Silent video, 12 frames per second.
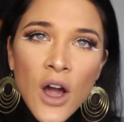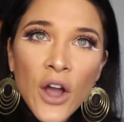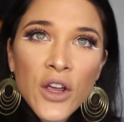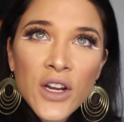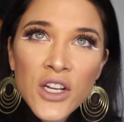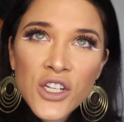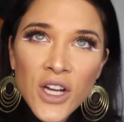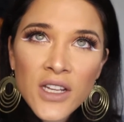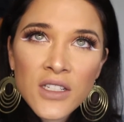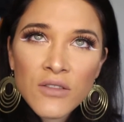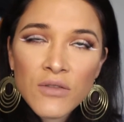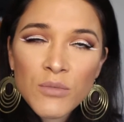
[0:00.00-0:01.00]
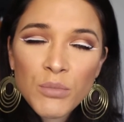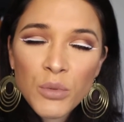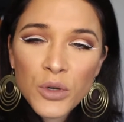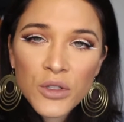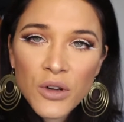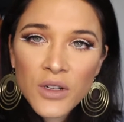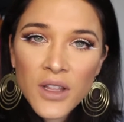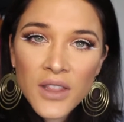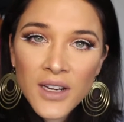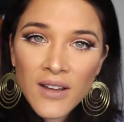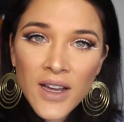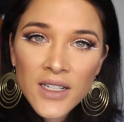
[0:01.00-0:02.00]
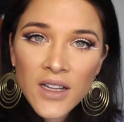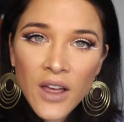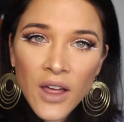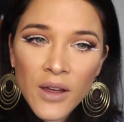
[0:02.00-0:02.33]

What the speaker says: I only just put on the light.